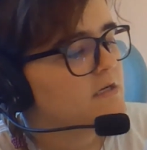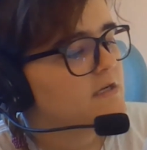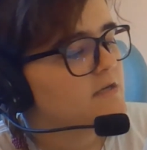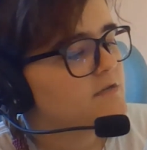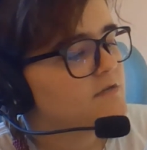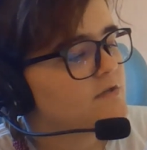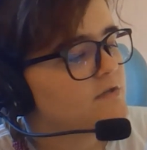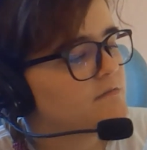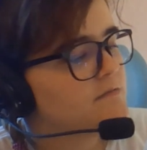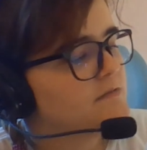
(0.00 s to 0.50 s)

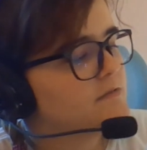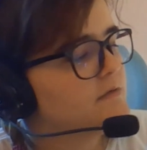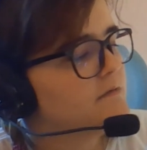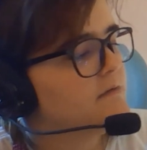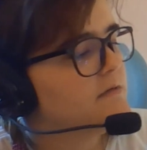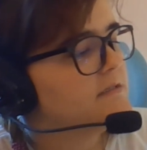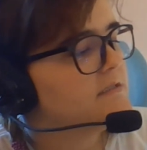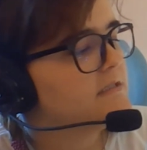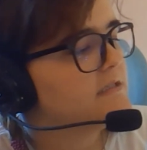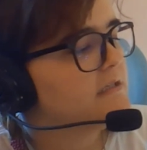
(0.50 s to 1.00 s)
so she was
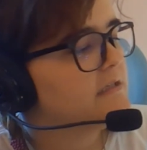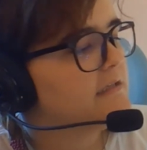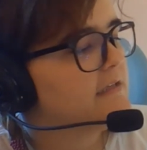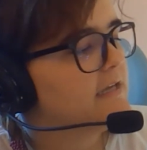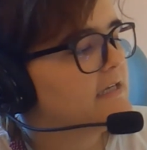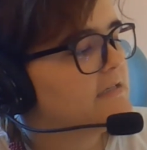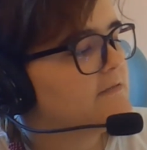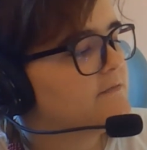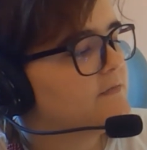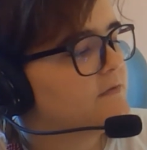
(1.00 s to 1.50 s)
going to
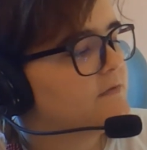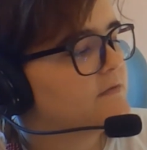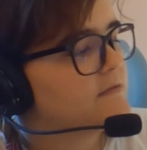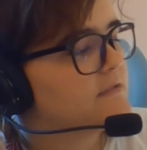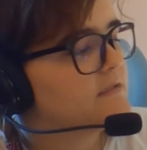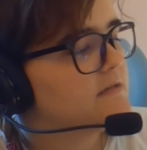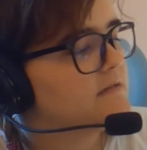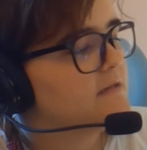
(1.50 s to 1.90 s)
collect first,